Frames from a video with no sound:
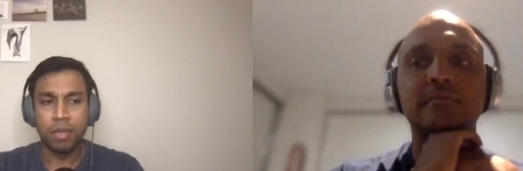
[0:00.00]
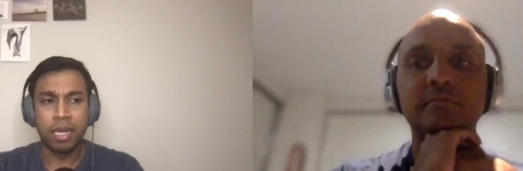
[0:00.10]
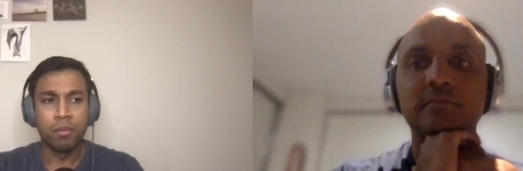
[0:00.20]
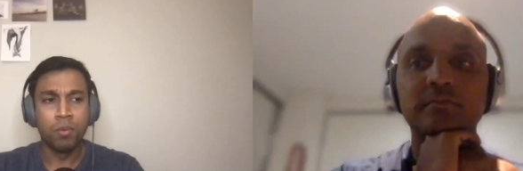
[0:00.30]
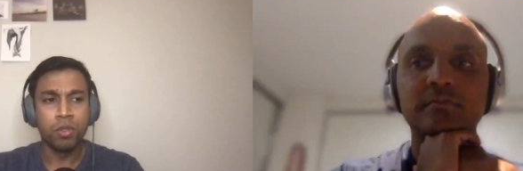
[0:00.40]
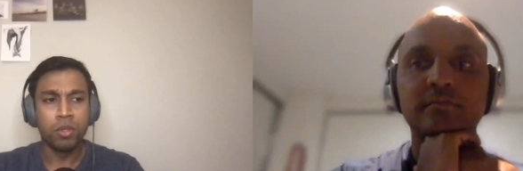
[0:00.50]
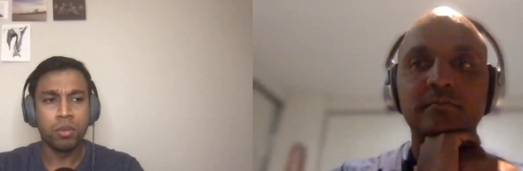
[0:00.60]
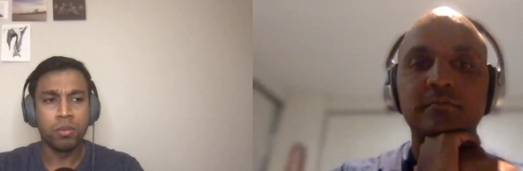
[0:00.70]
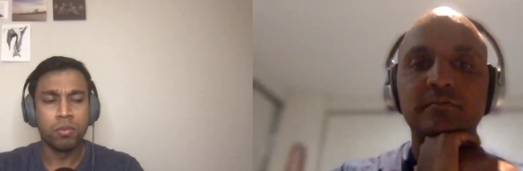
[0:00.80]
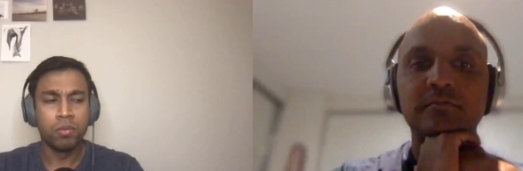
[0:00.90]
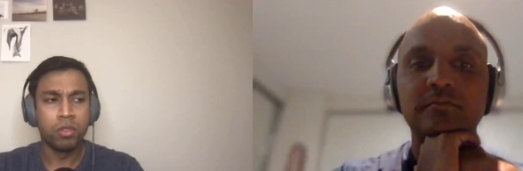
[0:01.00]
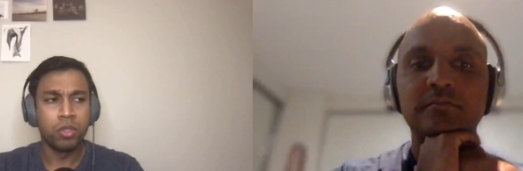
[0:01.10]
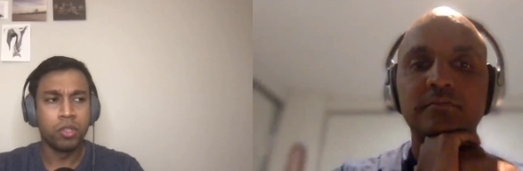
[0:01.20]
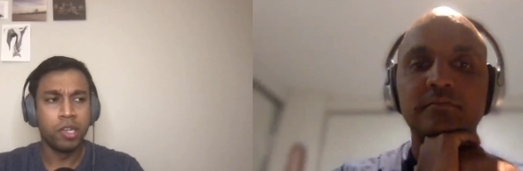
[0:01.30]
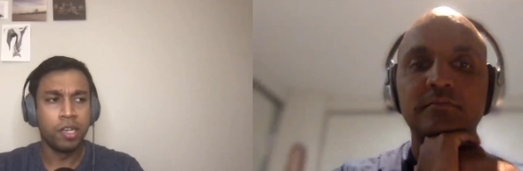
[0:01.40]
Speaker 1: and what's your what's
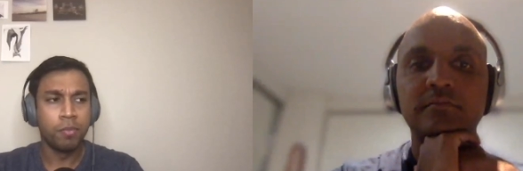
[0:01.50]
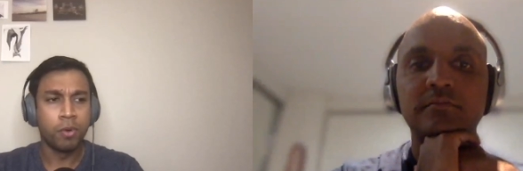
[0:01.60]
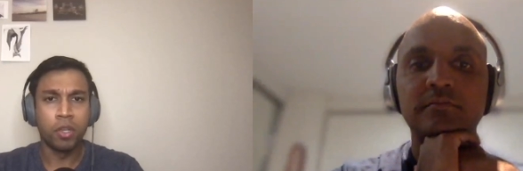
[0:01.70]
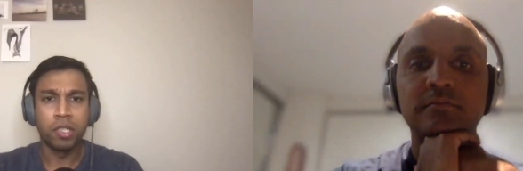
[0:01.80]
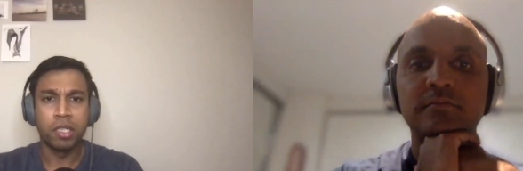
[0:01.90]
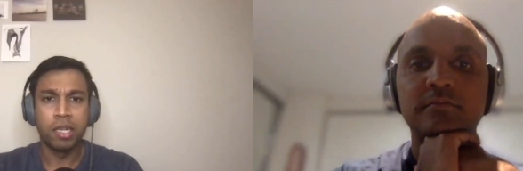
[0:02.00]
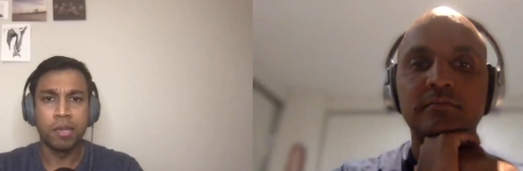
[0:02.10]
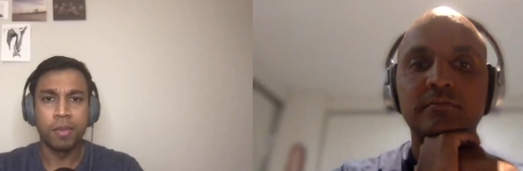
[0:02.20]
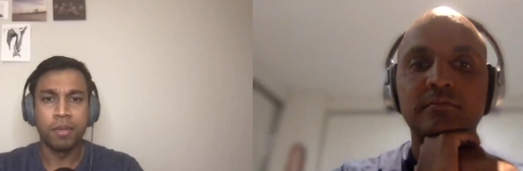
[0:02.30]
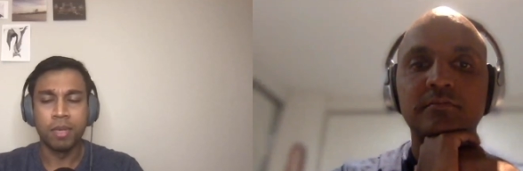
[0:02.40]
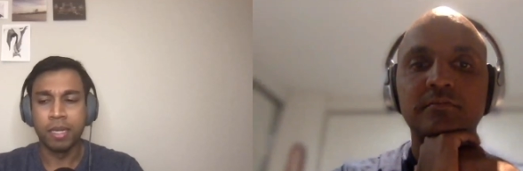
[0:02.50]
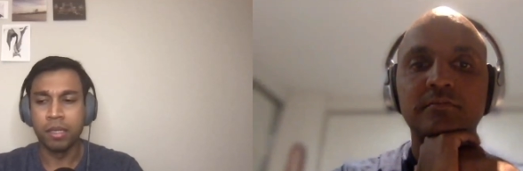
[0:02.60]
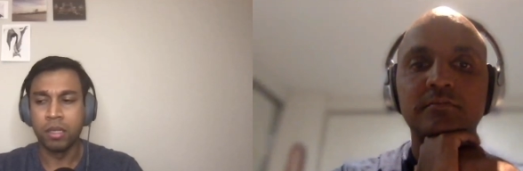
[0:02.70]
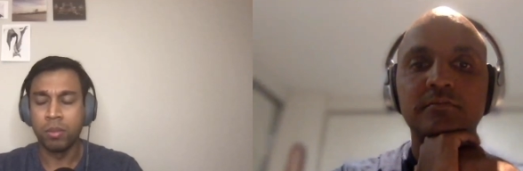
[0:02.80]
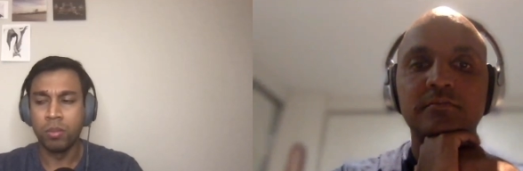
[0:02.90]
your creative process like, man? Like,
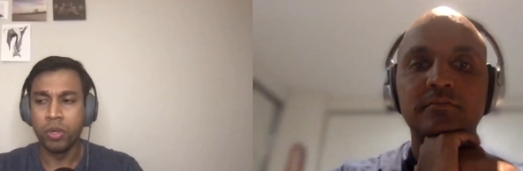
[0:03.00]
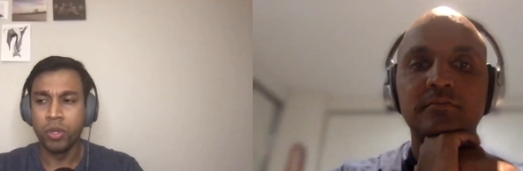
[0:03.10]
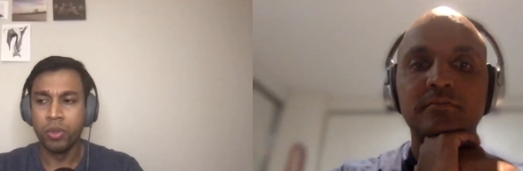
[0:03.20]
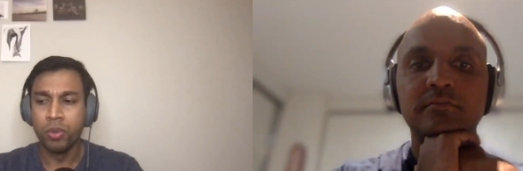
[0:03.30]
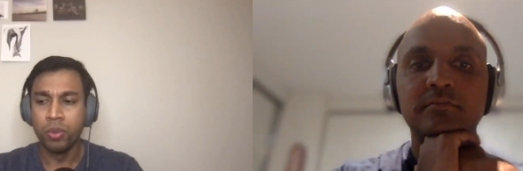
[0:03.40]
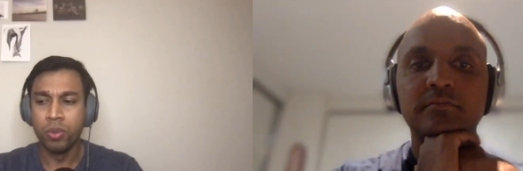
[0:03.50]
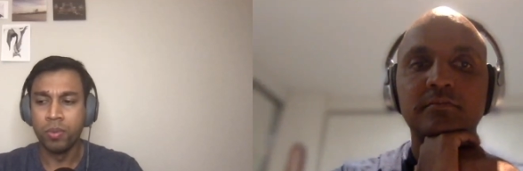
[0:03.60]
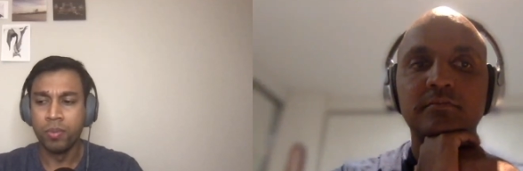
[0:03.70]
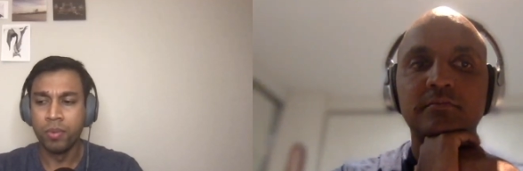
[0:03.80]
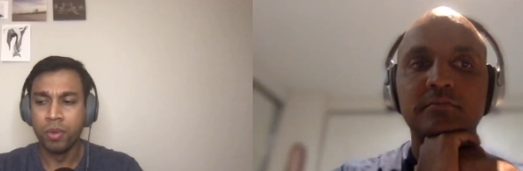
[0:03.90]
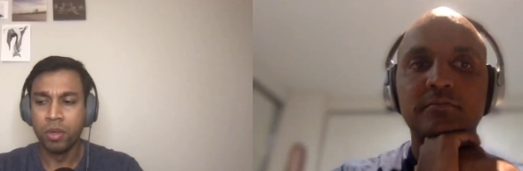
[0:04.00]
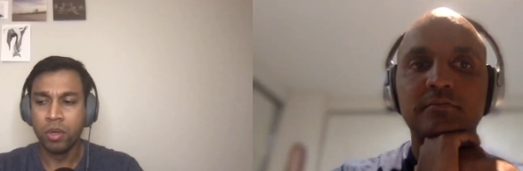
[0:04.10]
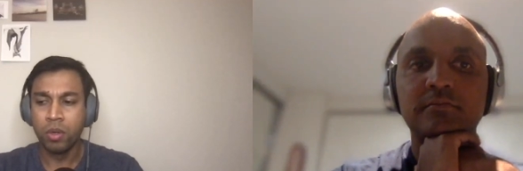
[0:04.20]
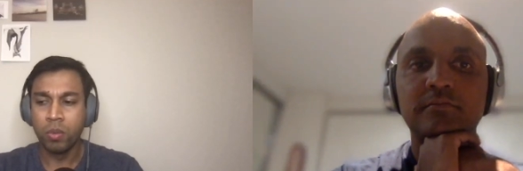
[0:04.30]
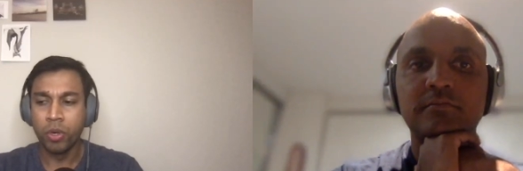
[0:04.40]
uh, what do you do?
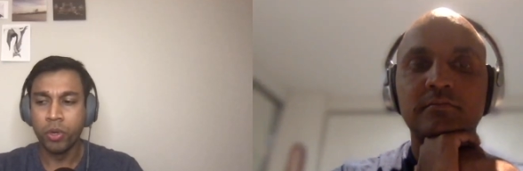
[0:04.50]
What do you